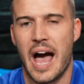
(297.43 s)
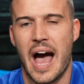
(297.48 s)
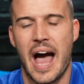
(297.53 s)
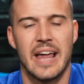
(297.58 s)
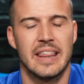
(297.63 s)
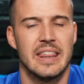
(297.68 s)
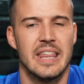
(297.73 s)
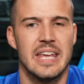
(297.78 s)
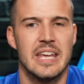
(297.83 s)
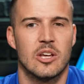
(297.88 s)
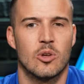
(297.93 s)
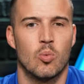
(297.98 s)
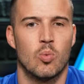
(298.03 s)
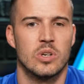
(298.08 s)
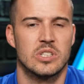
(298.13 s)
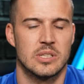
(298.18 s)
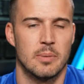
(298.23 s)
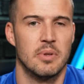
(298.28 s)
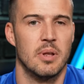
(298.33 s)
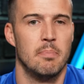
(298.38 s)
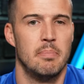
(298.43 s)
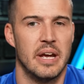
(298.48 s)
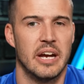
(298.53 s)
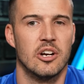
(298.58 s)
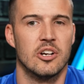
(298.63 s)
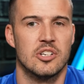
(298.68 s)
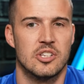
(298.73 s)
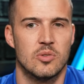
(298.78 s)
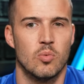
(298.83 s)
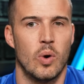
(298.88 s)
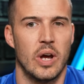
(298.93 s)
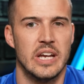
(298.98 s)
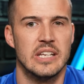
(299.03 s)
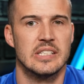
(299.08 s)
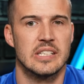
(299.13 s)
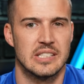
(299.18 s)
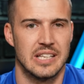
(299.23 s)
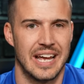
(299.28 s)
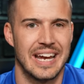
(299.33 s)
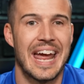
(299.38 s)
I think some of the bigger
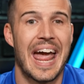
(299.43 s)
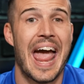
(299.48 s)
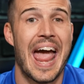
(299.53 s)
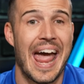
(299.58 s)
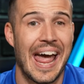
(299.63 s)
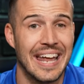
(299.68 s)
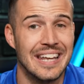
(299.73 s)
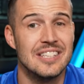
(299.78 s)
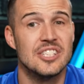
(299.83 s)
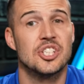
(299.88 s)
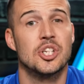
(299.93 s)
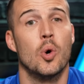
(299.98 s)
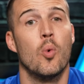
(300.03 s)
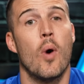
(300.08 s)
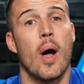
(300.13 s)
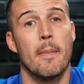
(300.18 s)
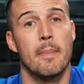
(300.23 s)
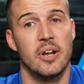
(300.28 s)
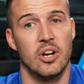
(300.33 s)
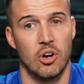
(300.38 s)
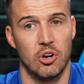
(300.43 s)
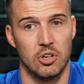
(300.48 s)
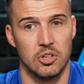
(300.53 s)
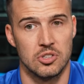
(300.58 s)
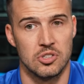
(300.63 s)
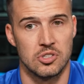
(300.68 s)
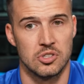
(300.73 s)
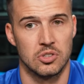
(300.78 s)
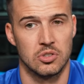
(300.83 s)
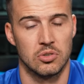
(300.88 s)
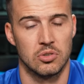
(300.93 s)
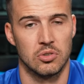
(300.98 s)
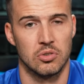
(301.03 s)
ways is like ads to webinars,